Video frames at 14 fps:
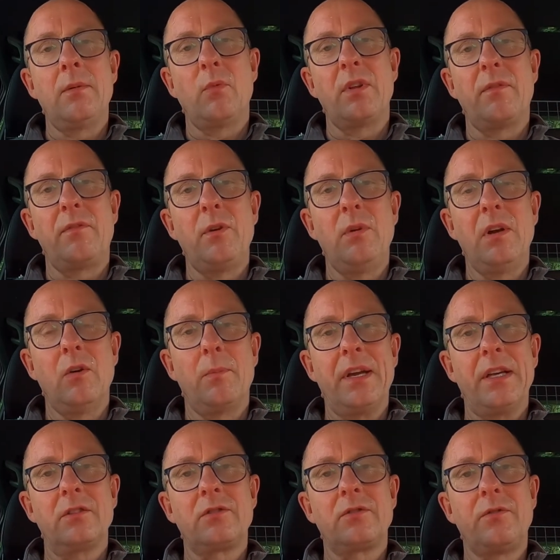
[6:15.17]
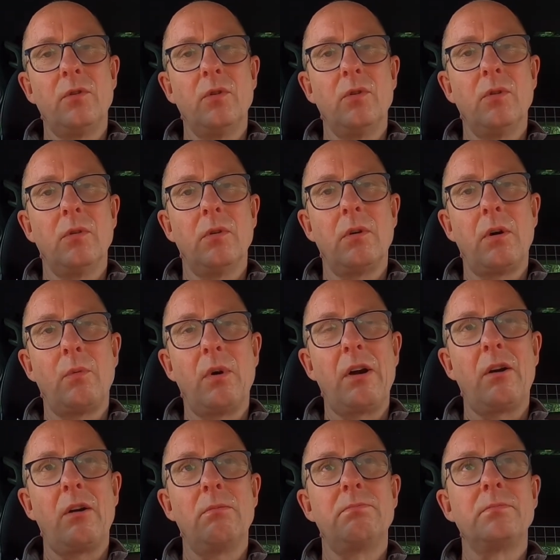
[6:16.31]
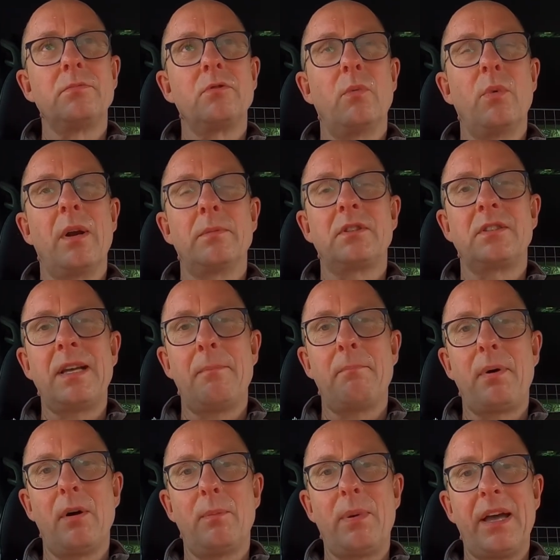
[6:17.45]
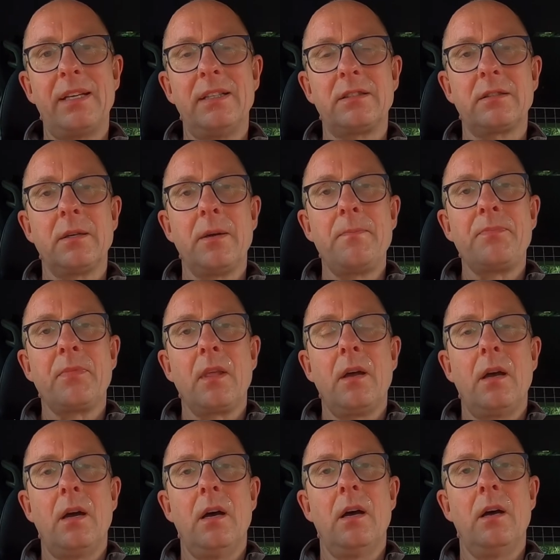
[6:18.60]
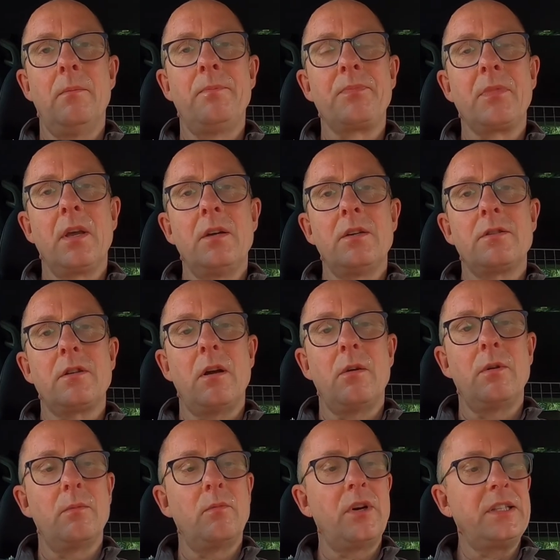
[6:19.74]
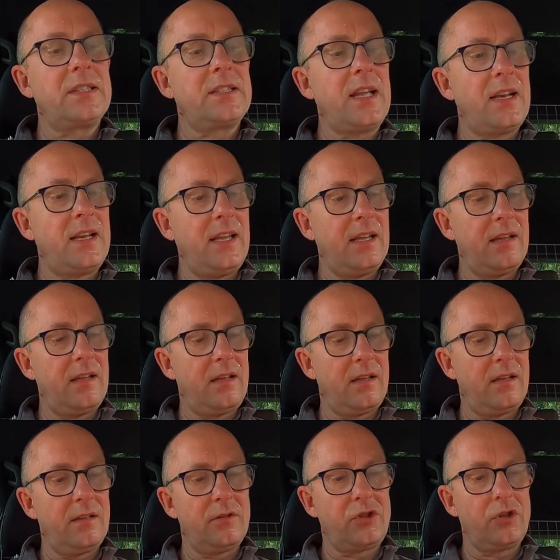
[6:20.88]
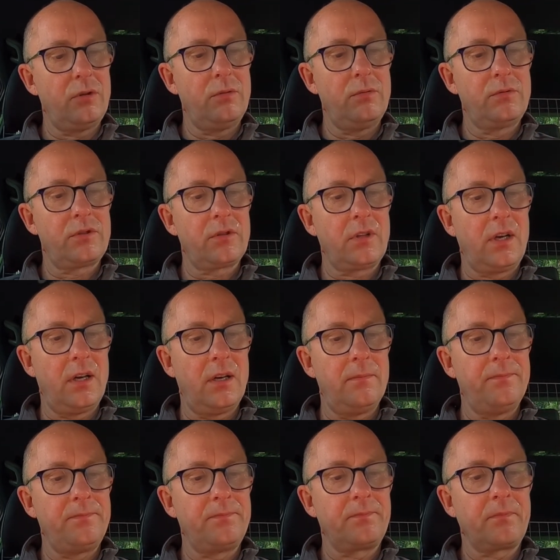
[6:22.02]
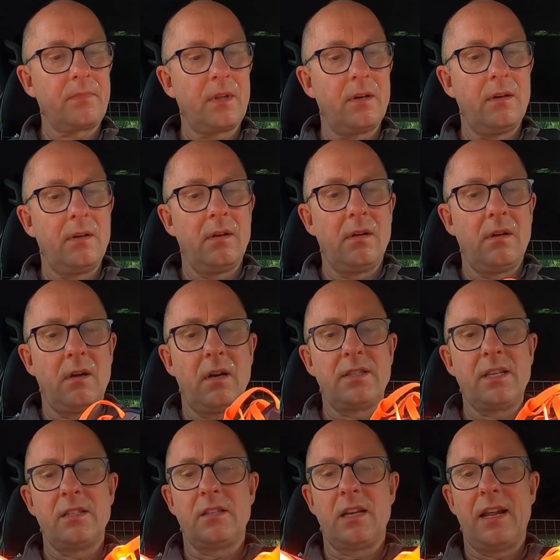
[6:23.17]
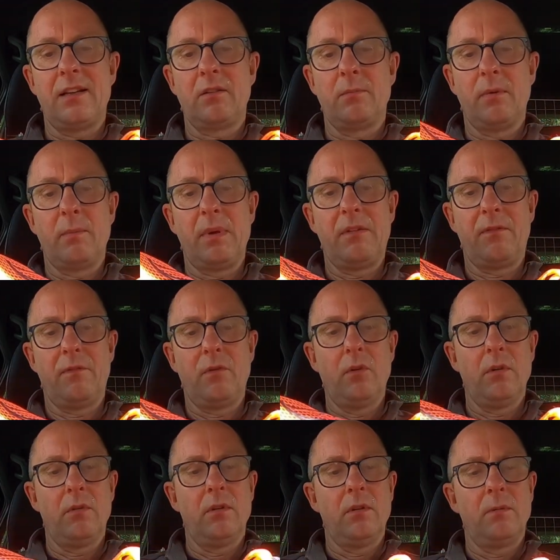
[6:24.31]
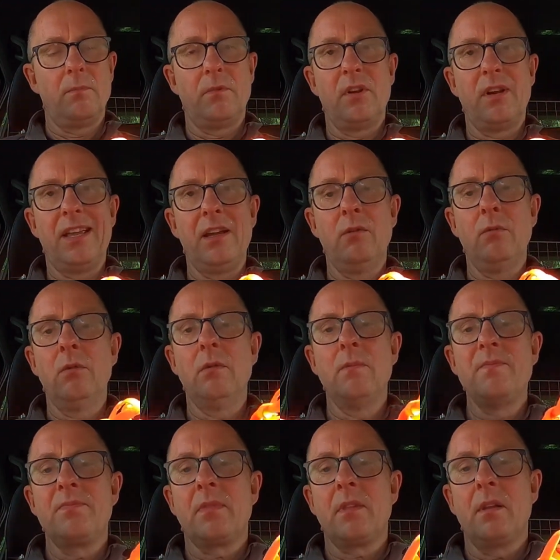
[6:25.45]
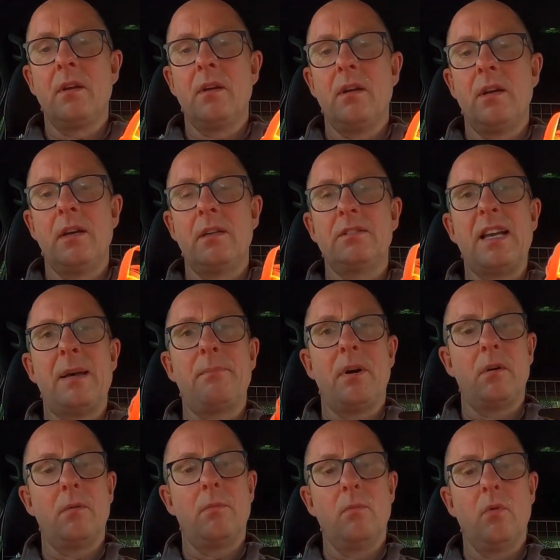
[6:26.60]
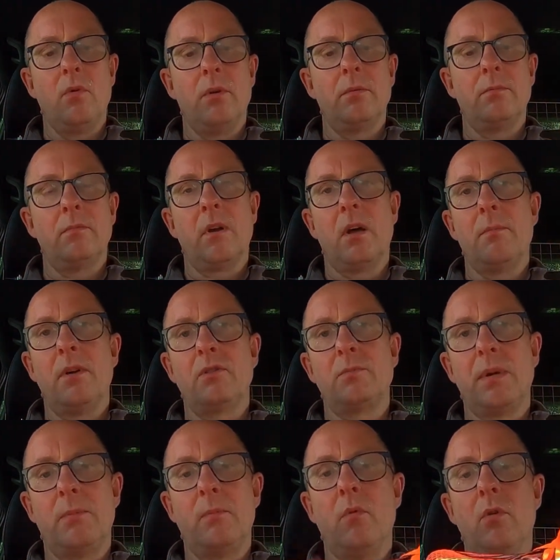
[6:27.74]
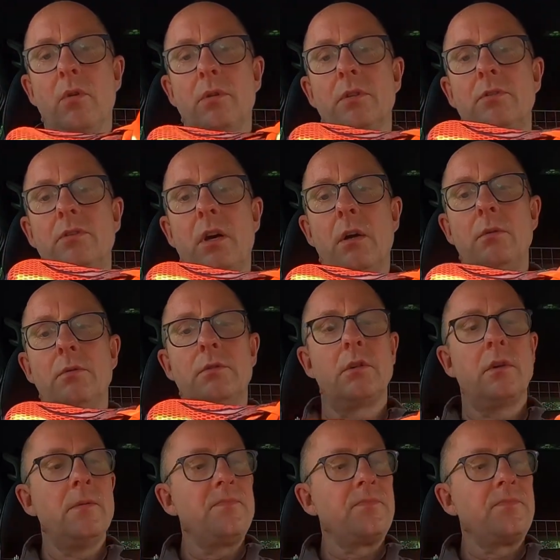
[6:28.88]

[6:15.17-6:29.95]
with a few little bits for where I sort of went up to tempo pace. So when I'm running steady, the shoes, I tend to land on my midfoot and heel, and then tempo more on, like most people, more on your toes.